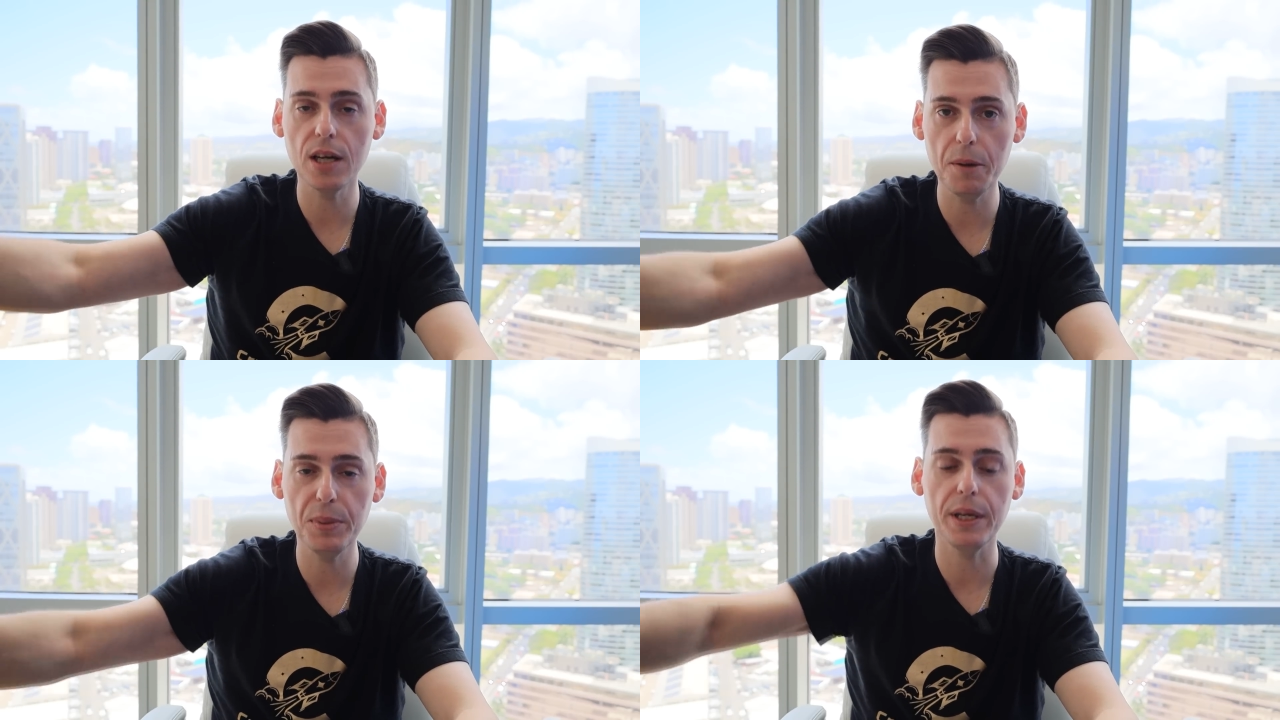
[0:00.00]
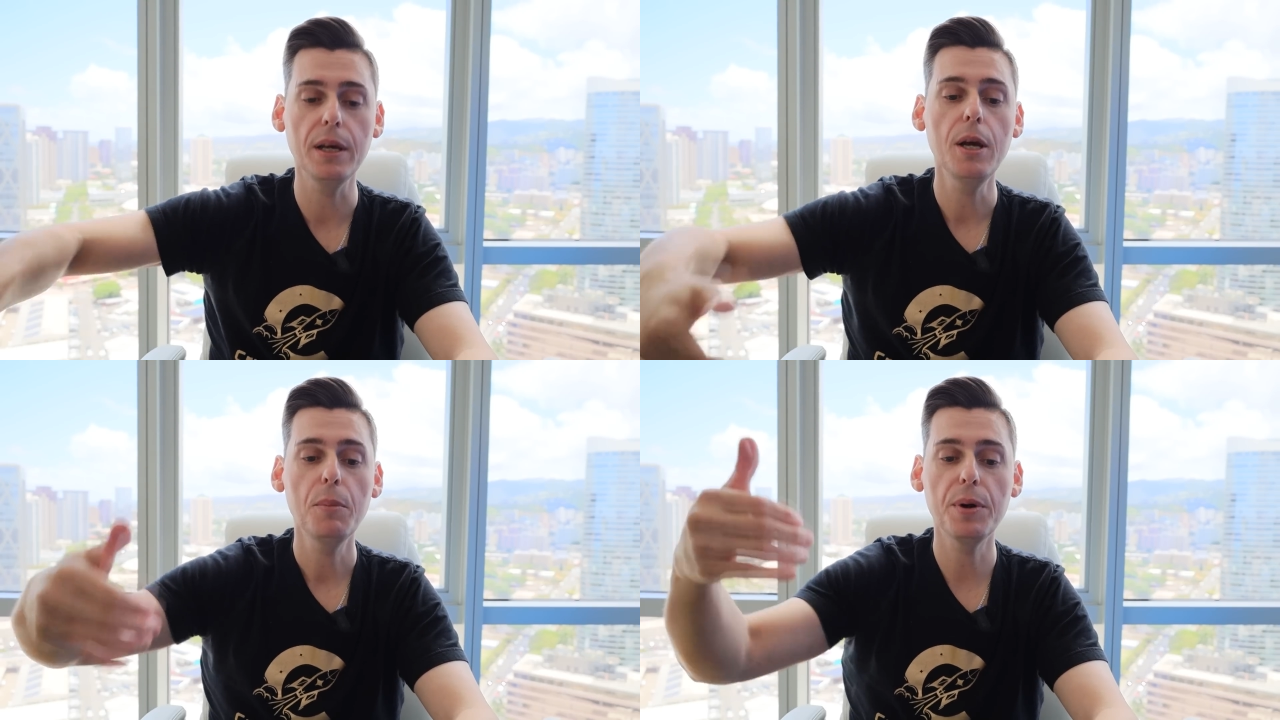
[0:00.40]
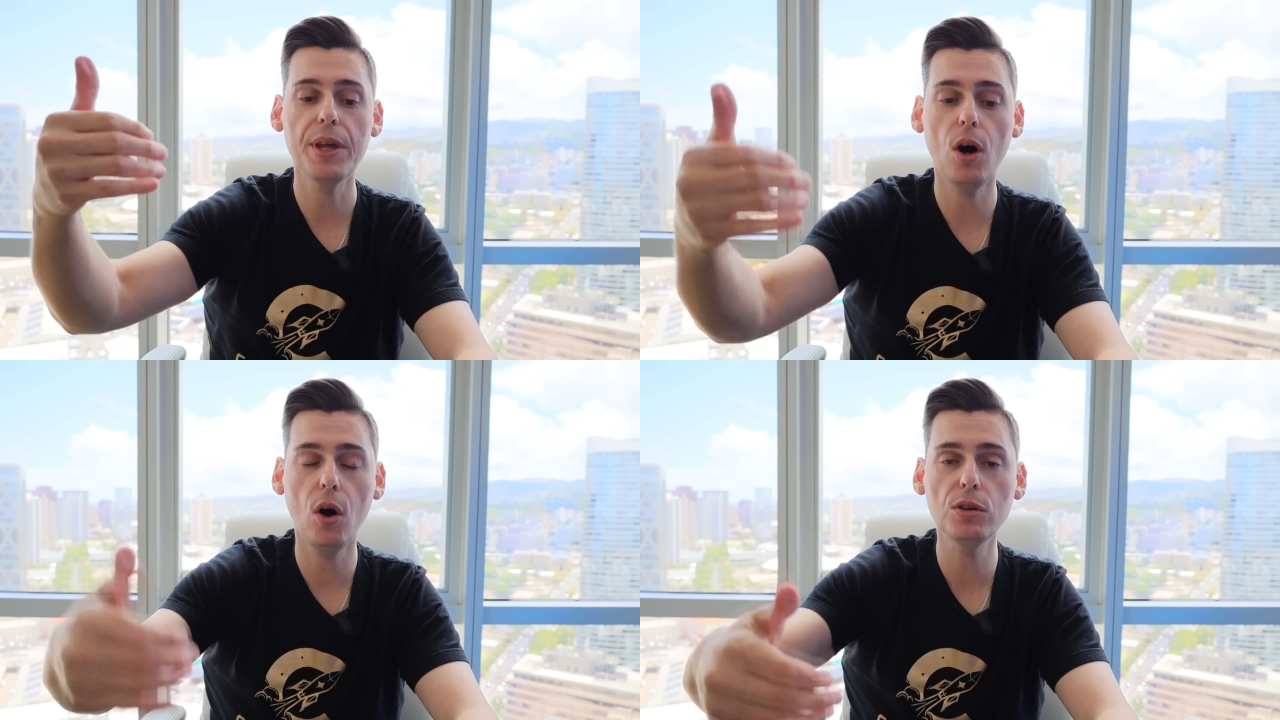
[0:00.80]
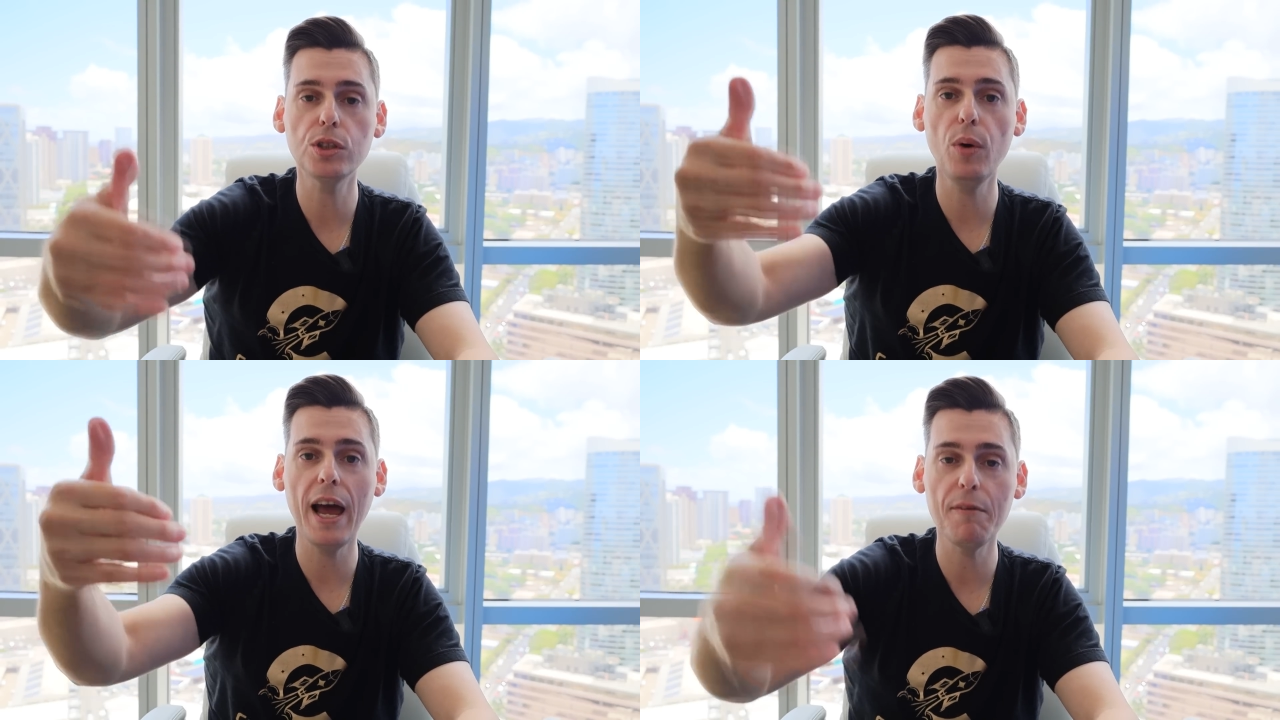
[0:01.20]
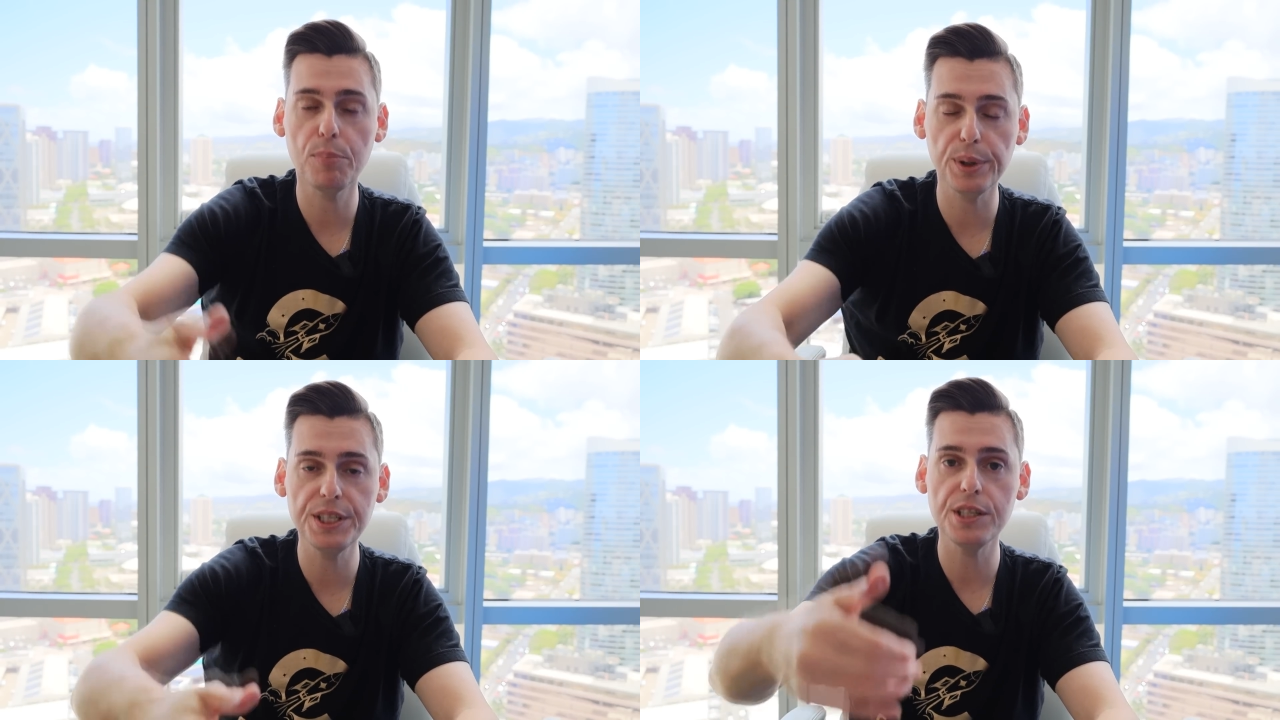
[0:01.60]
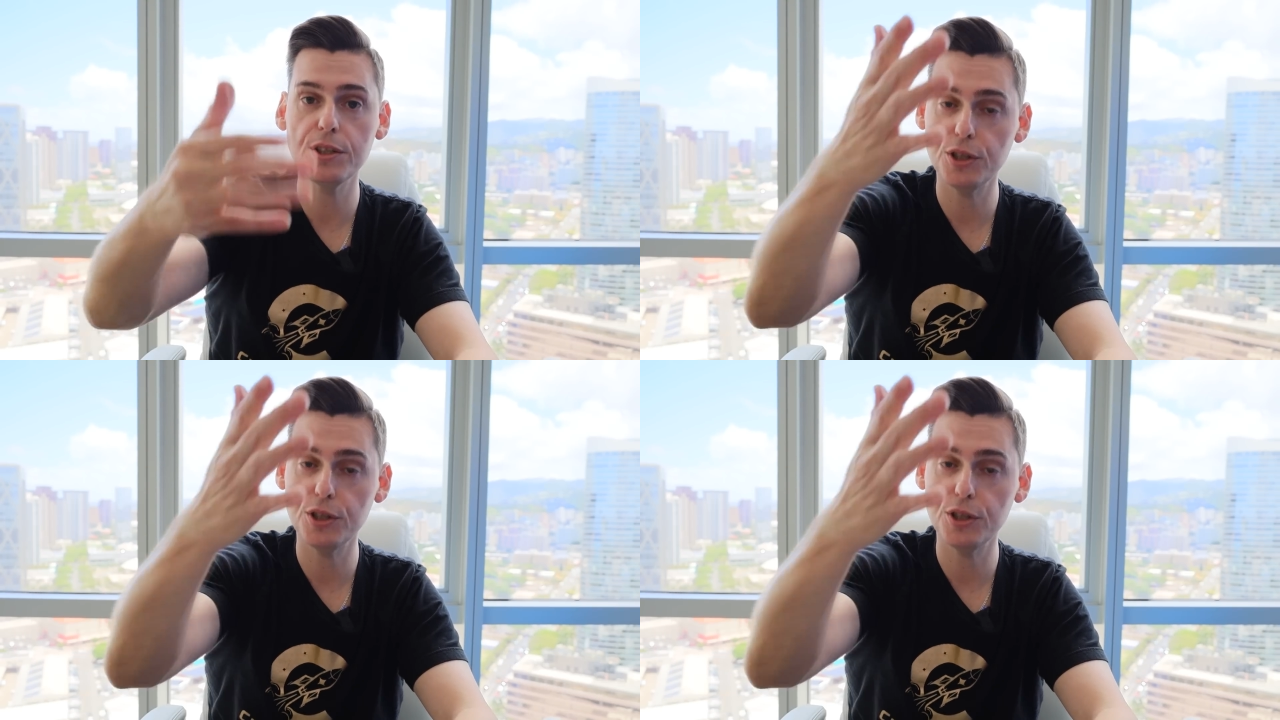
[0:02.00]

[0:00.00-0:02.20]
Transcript: company, but they also have bridges